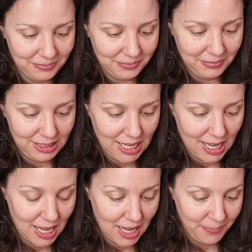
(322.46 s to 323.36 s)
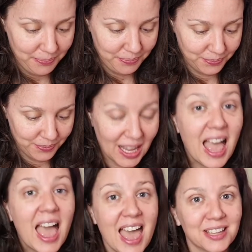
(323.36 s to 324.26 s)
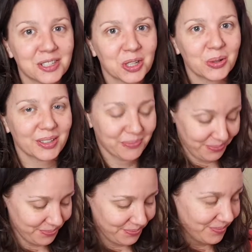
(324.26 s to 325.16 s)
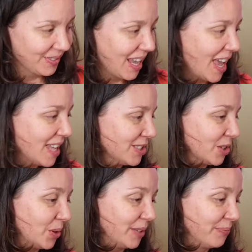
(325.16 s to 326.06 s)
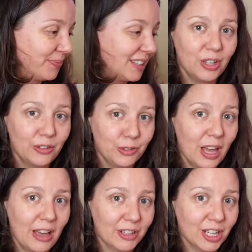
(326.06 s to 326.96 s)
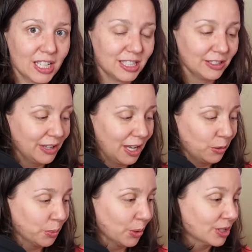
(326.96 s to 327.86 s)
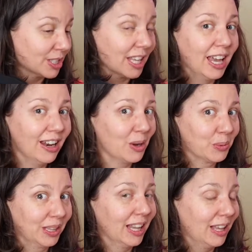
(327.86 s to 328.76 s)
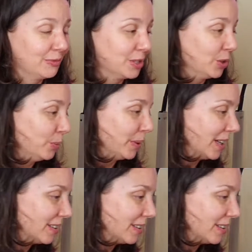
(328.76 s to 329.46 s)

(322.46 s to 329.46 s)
yeah hand sewing. Hand sewing. If you have an idea of how to approach that, I would love to know about